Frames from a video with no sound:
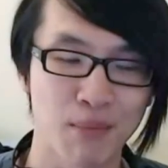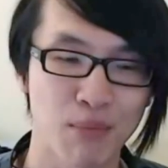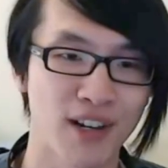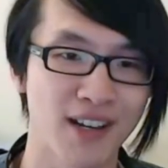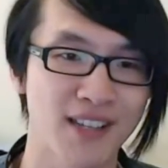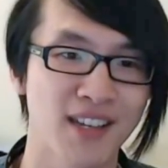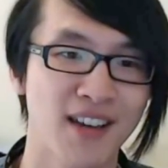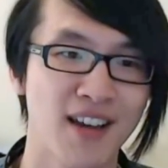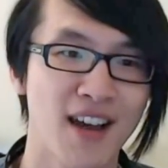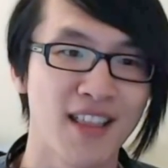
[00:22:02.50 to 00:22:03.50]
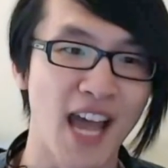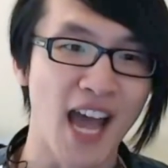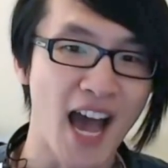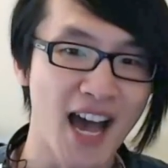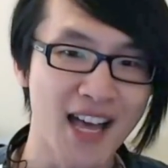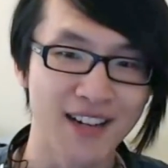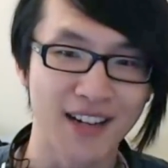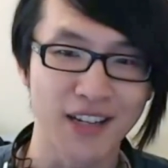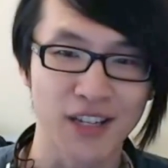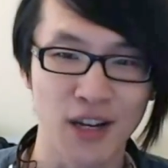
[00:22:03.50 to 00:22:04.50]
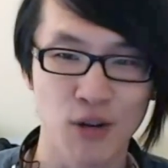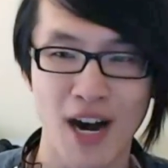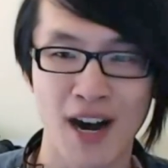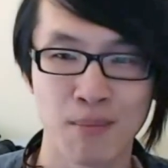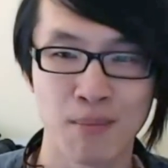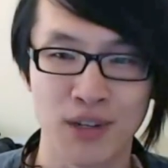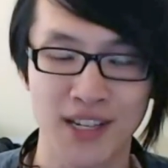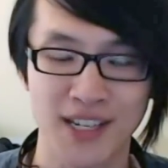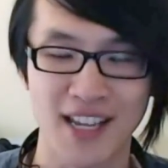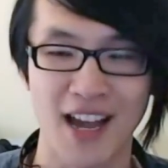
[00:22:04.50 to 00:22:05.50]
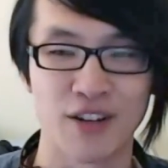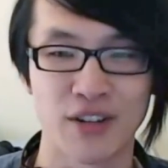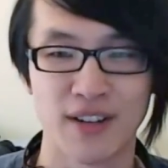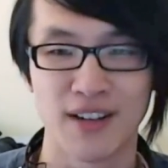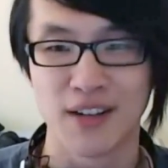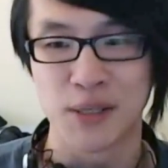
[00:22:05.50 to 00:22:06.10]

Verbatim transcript: products, they add a subtle hum to the sound,